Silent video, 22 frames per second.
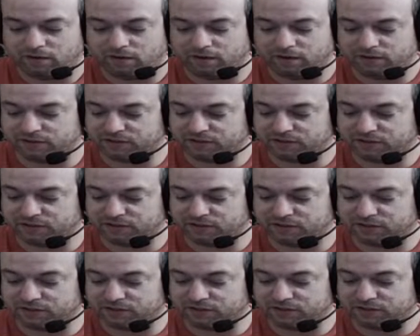It's
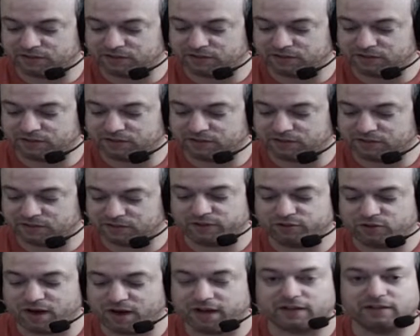got
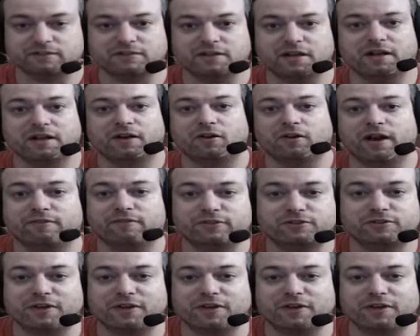every dragon deck,